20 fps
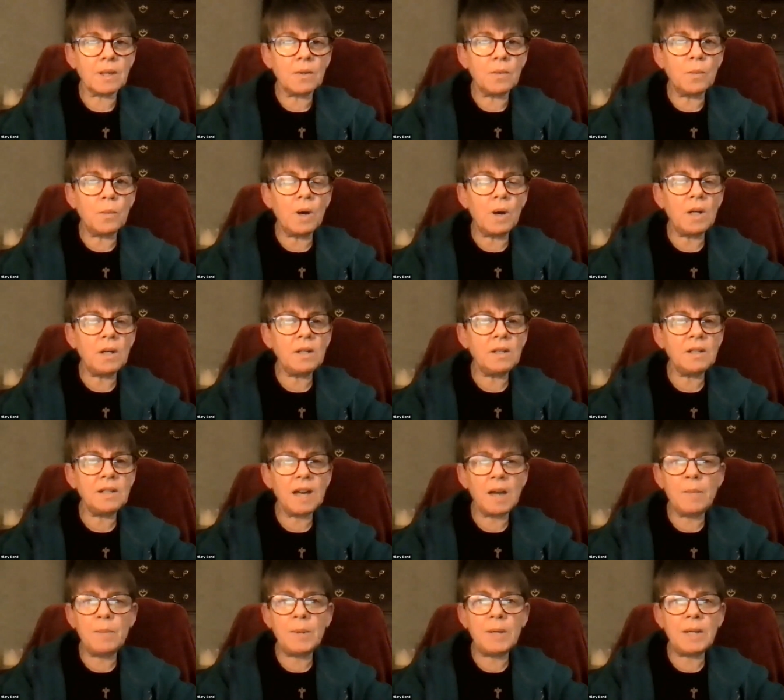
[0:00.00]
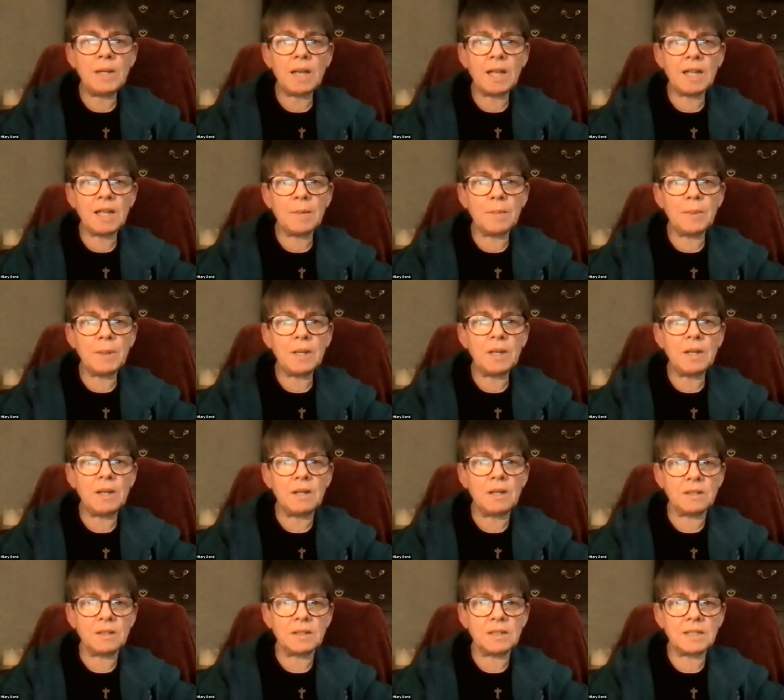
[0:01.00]
One, a bit like a
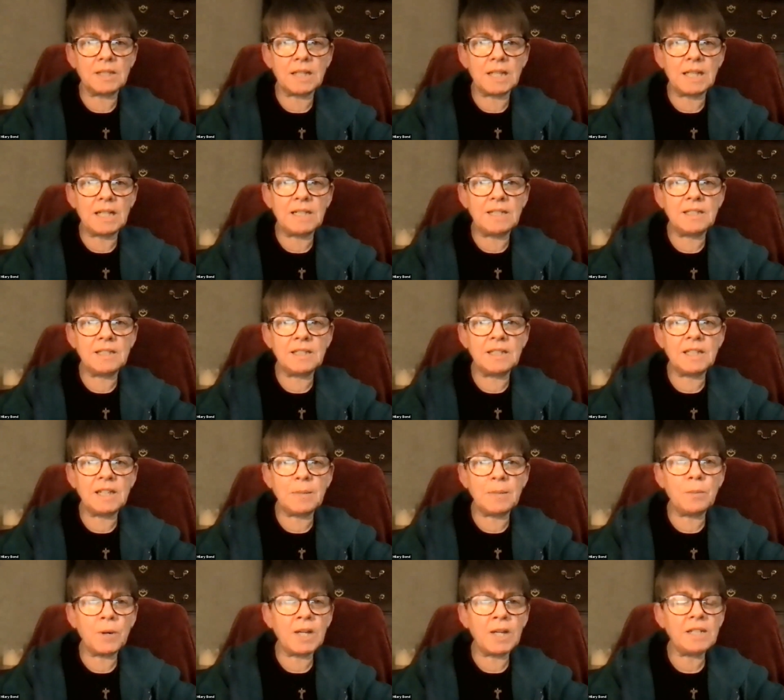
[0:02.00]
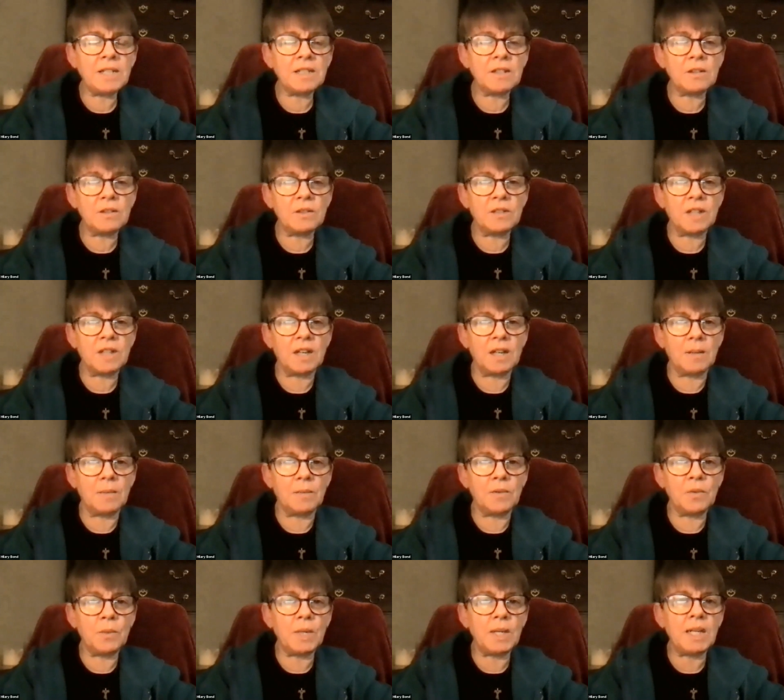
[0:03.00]
plant, is that in practical
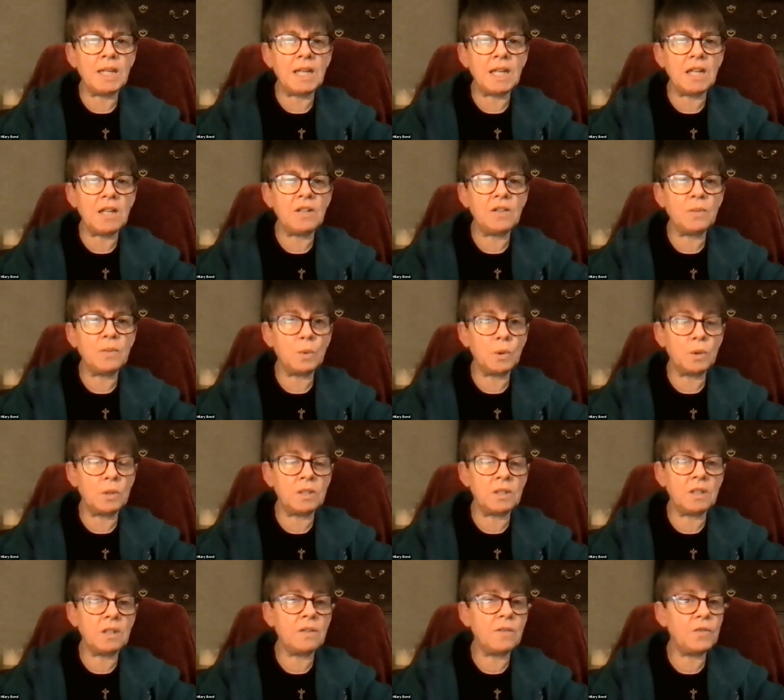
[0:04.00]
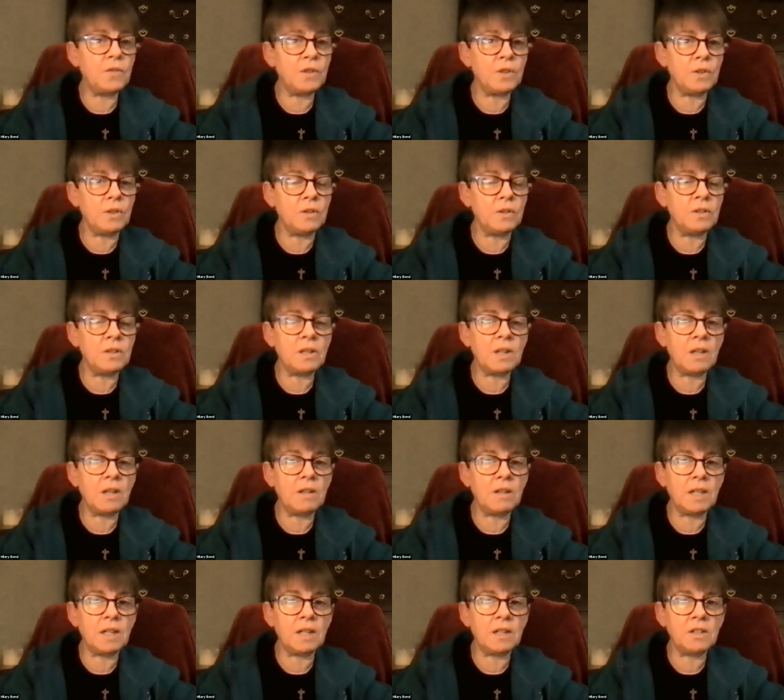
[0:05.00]
terms, we need water, food,
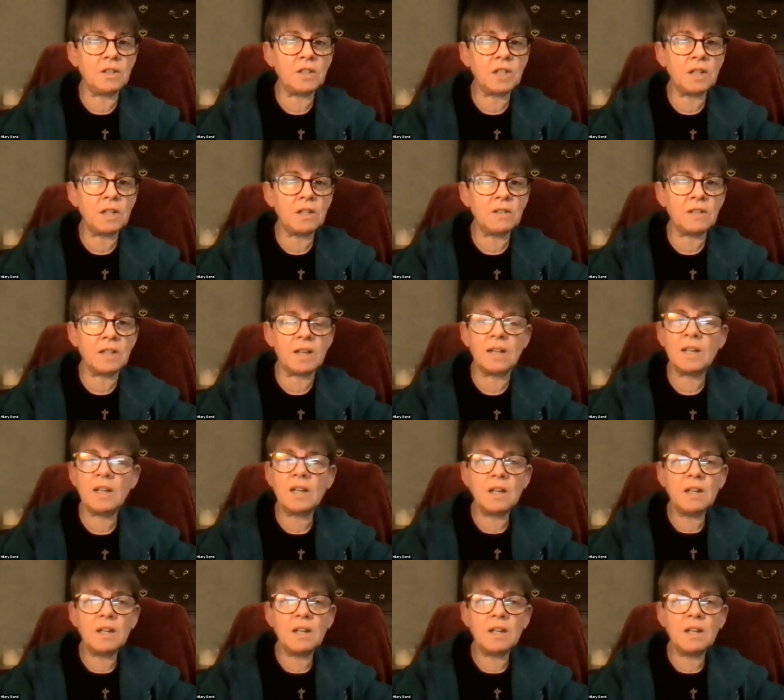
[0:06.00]
clothing, and shelter,